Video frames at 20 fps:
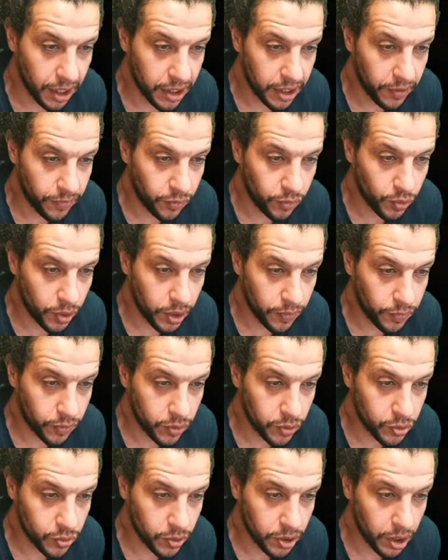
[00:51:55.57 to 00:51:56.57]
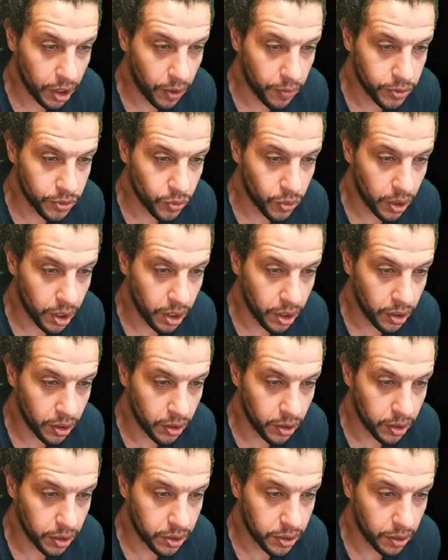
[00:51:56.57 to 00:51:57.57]
I left 24, 29 hours Called
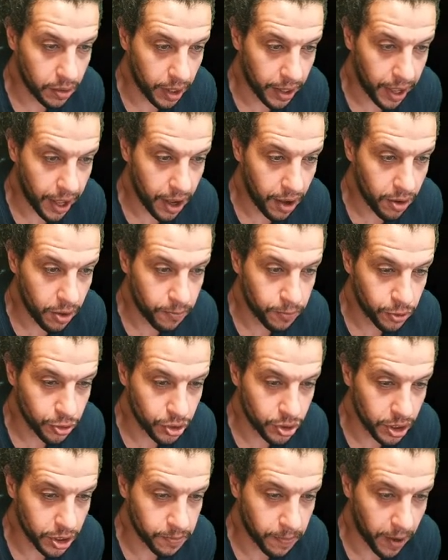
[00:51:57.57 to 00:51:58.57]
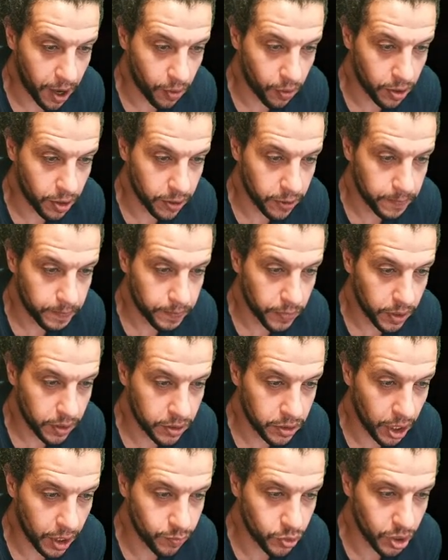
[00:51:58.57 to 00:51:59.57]
a lot. The hell I pushed this power.
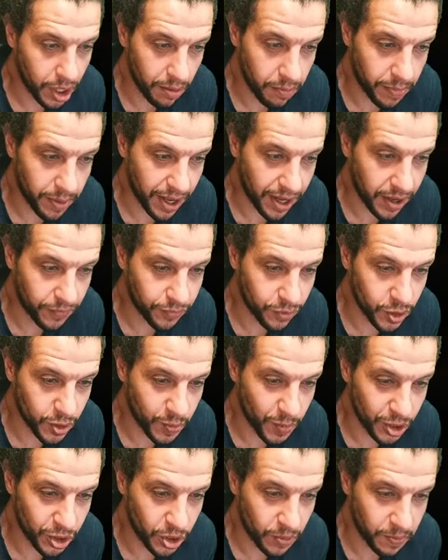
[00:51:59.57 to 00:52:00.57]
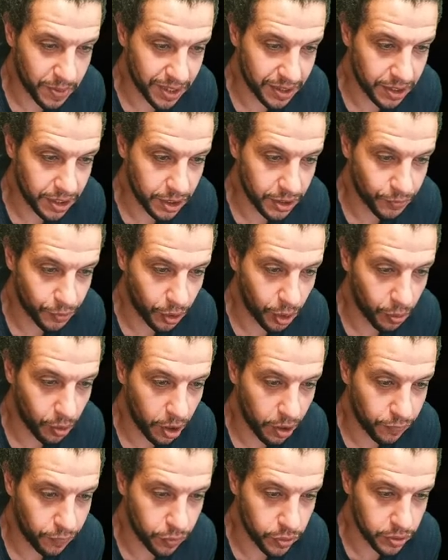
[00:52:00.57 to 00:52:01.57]
Time to come back after smashing PCs for a
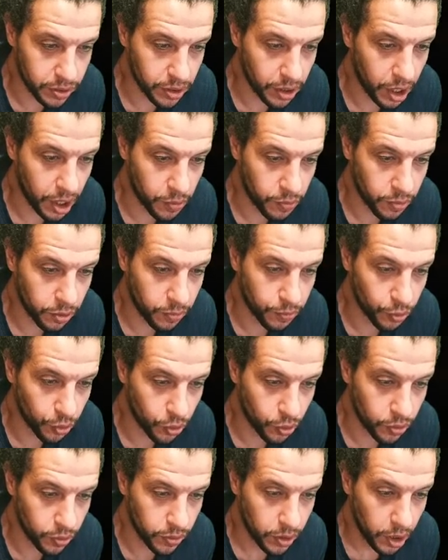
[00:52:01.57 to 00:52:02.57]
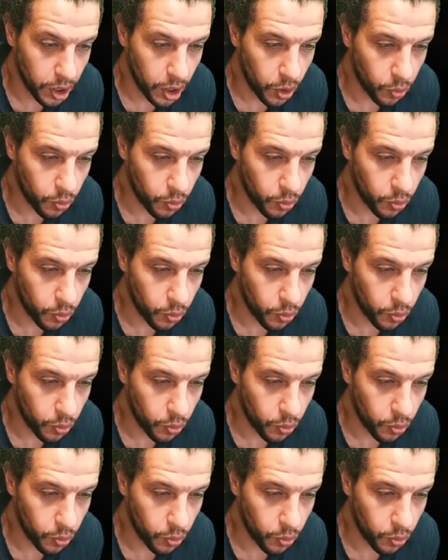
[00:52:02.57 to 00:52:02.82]
while, so I will, bro.